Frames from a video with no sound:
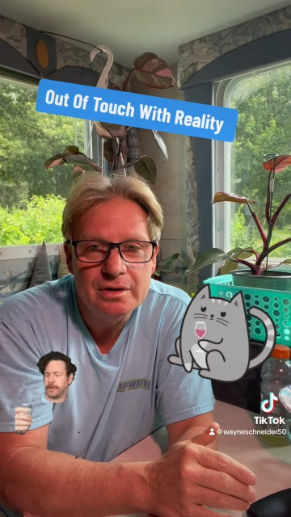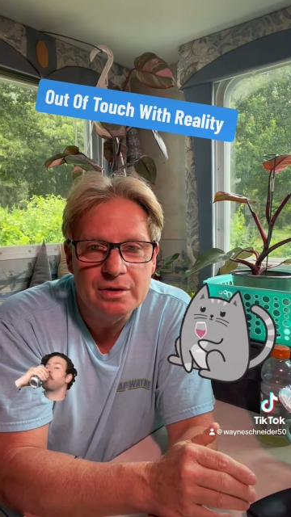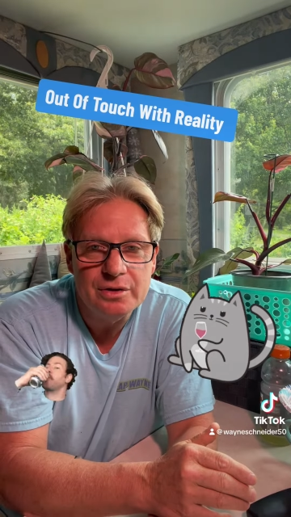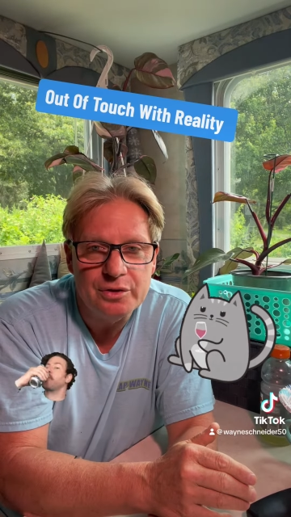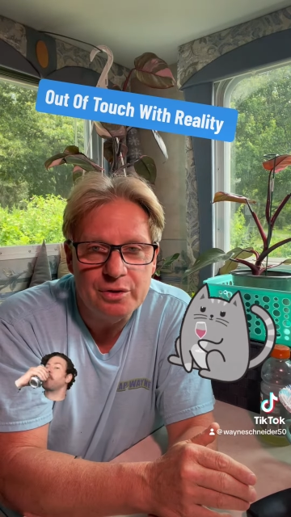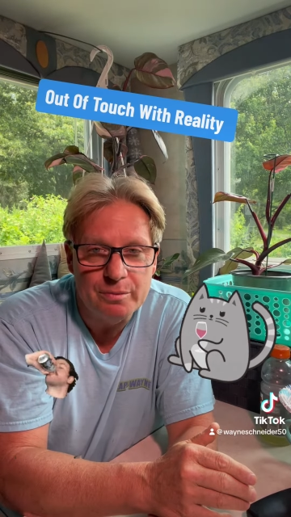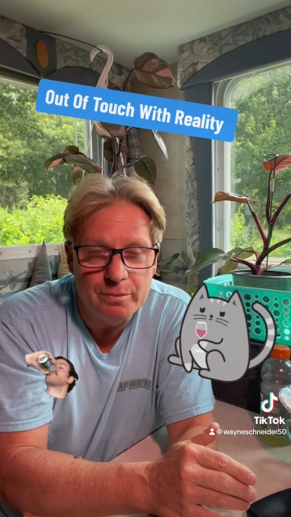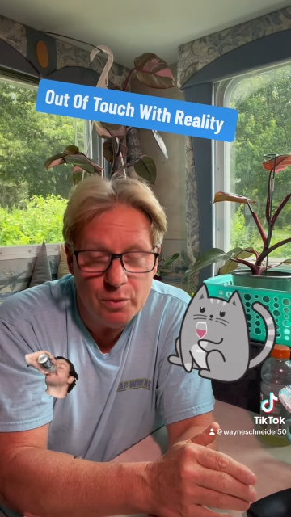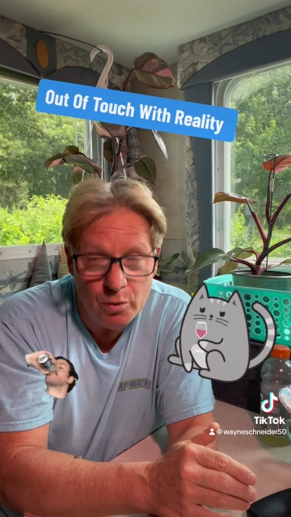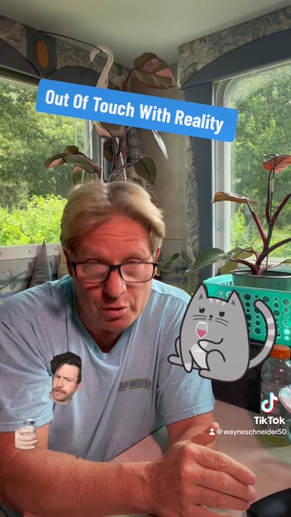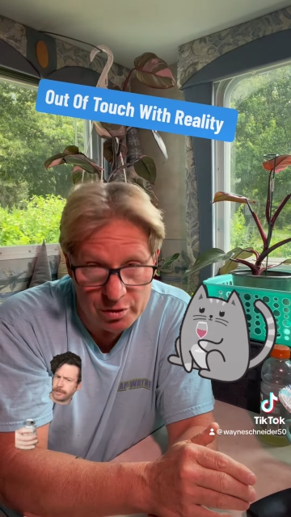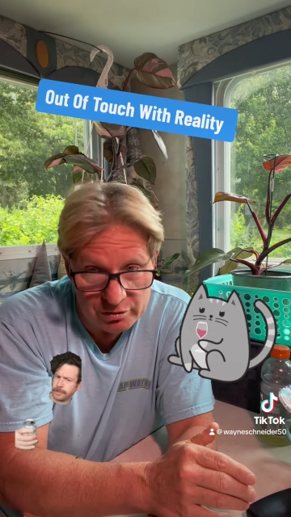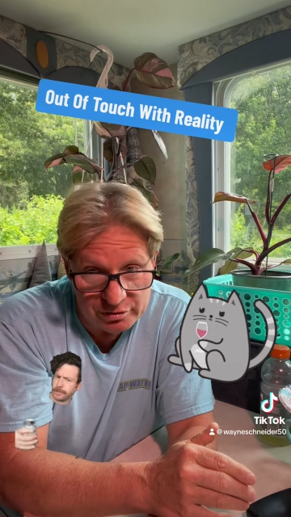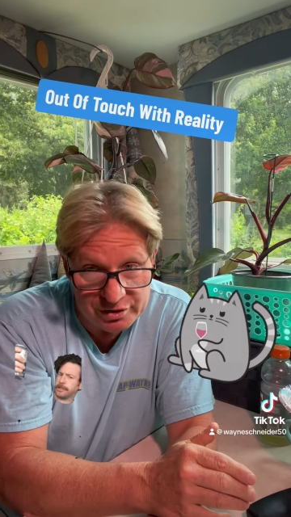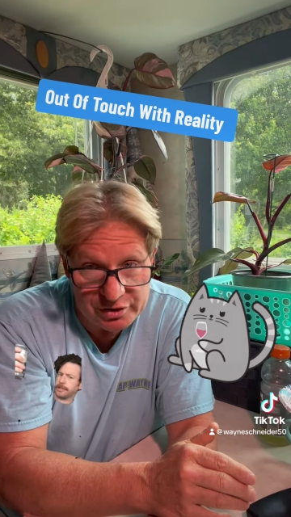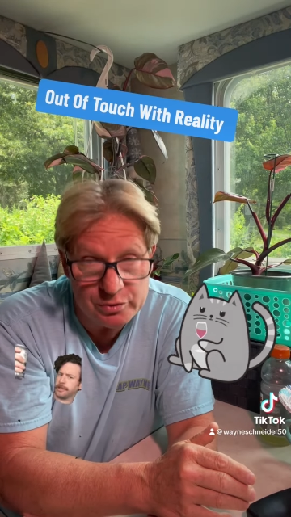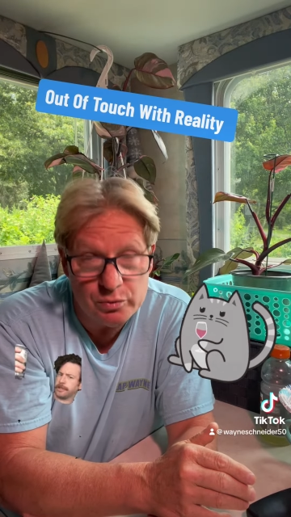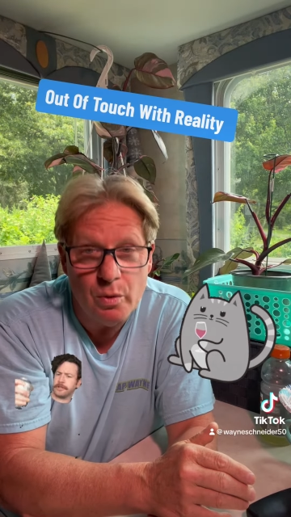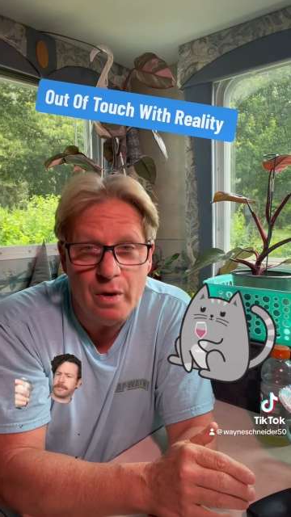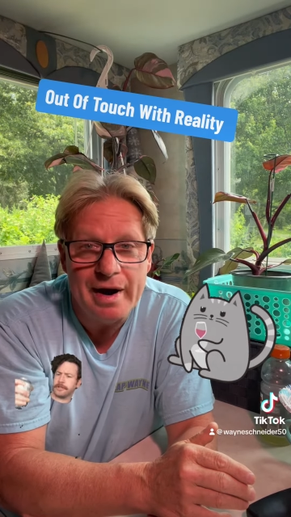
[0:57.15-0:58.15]
the border
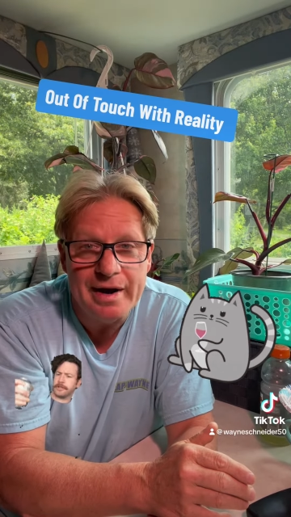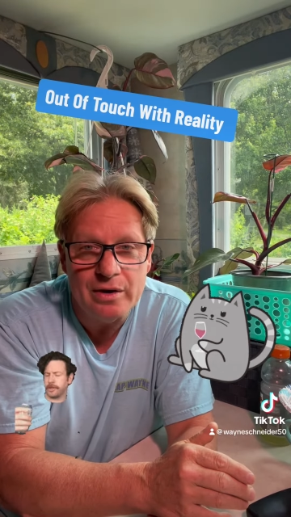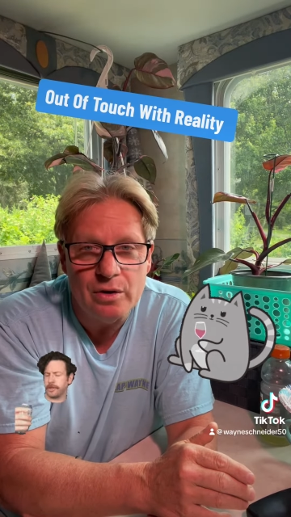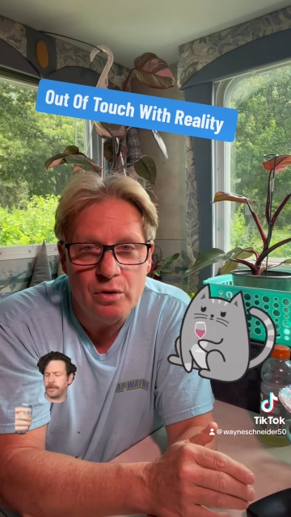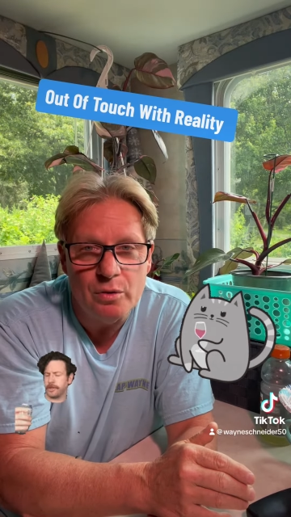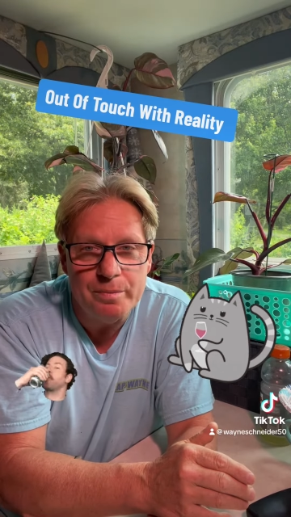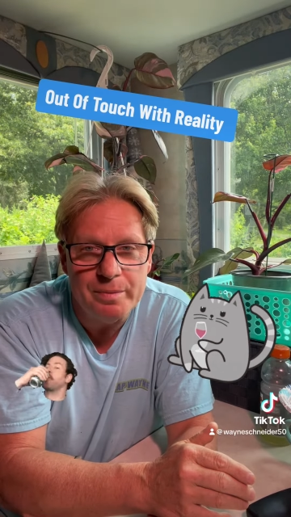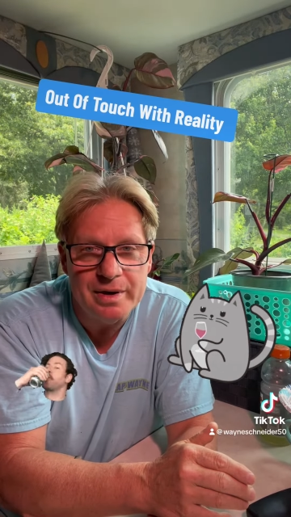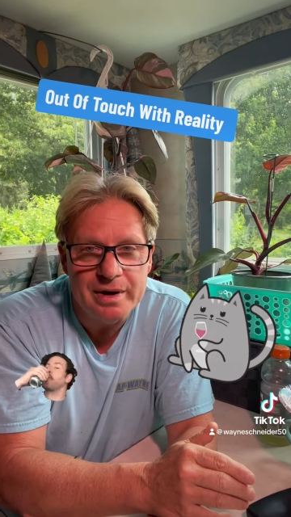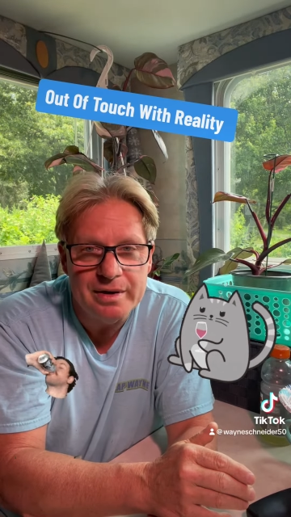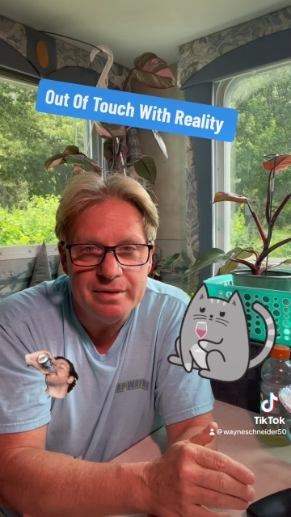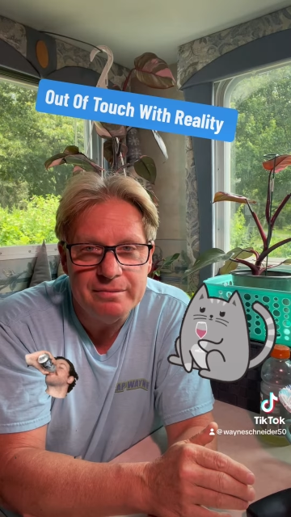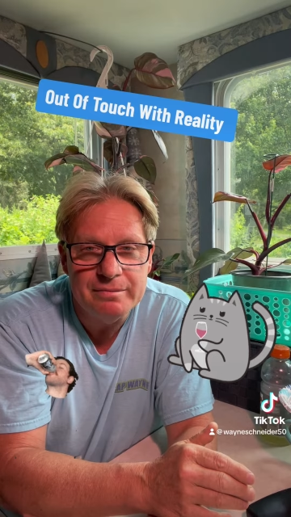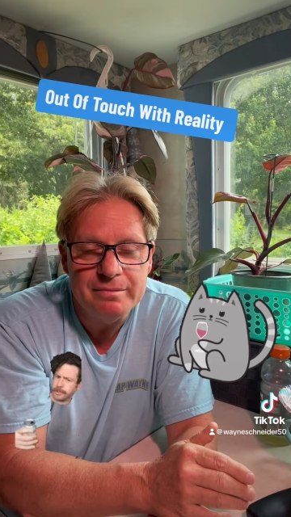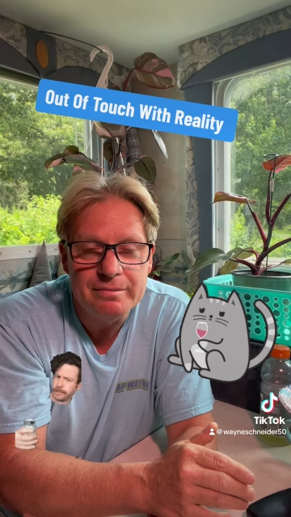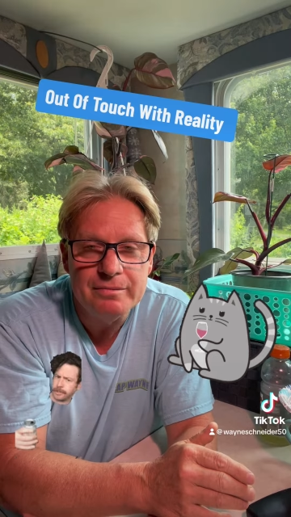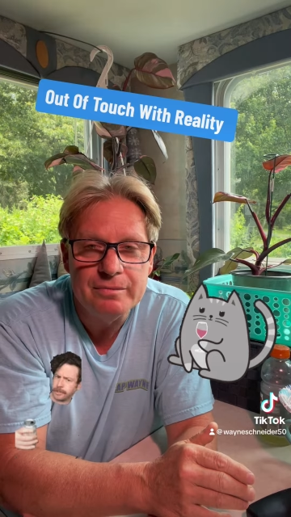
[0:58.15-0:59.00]
is wide open,